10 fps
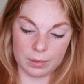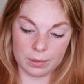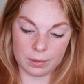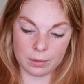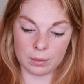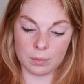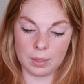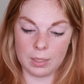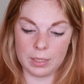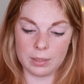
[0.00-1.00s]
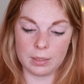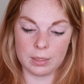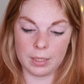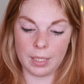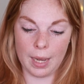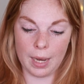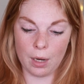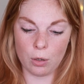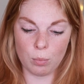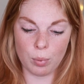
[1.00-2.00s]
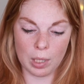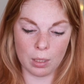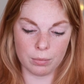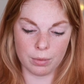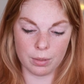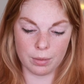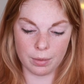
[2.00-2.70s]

So let's see how brown